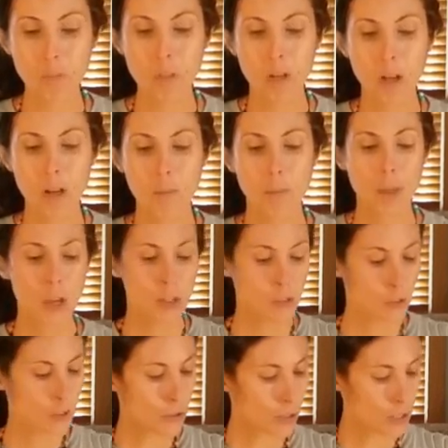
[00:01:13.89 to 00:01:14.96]
So
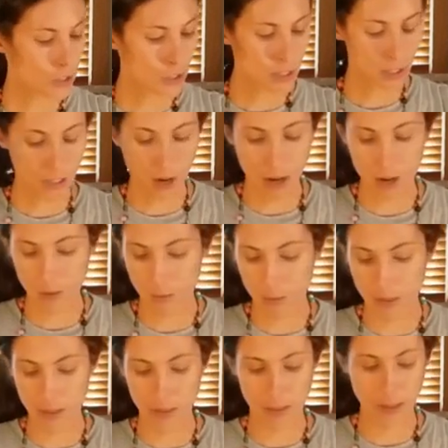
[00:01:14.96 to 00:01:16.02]
you can just start
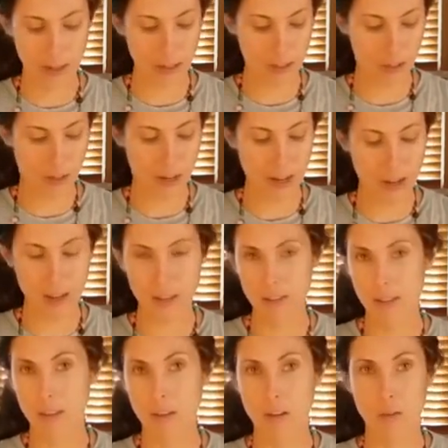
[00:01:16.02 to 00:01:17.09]
with letting your hands
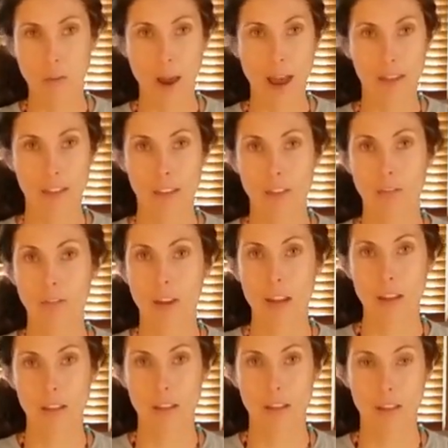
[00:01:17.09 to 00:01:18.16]
either rest
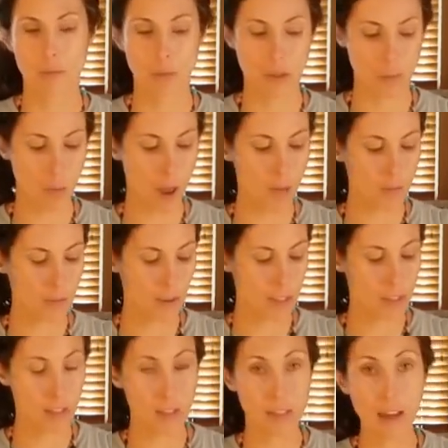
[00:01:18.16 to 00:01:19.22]
with the palms
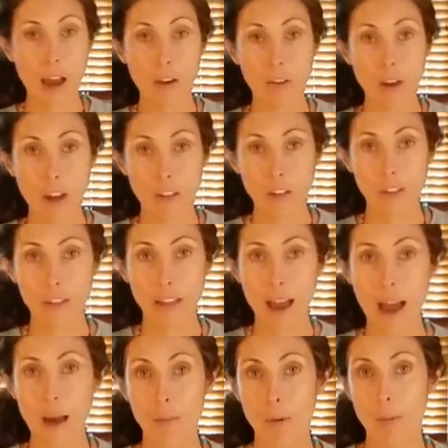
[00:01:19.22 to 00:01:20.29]
facing down on your
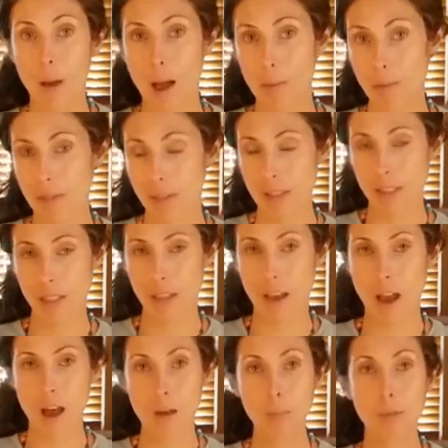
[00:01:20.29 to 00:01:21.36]
lap or palms facing
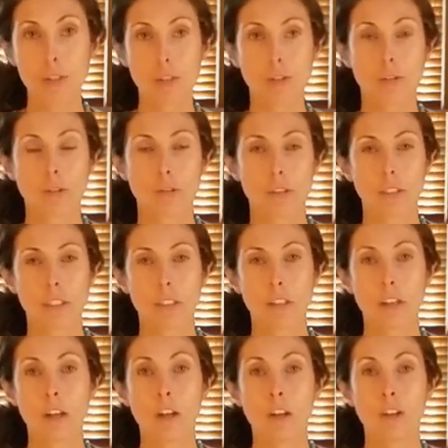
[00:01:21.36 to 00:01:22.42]
up. It's totally
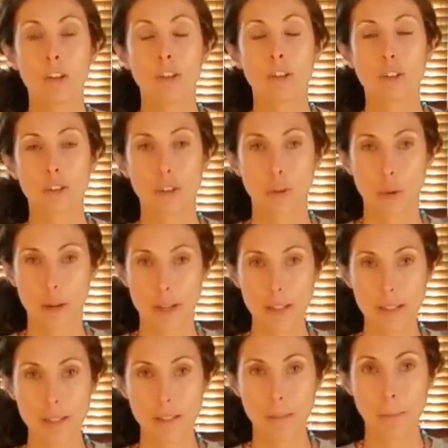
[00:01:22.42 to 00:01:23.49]
your
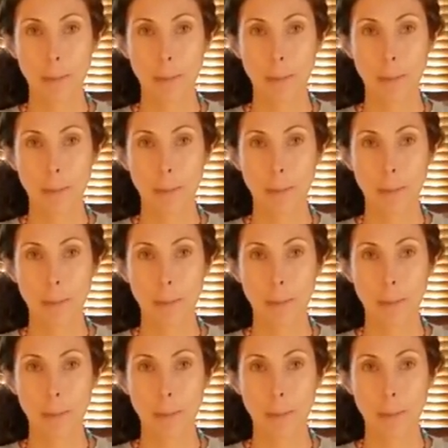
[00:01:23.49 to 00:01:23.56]
choice.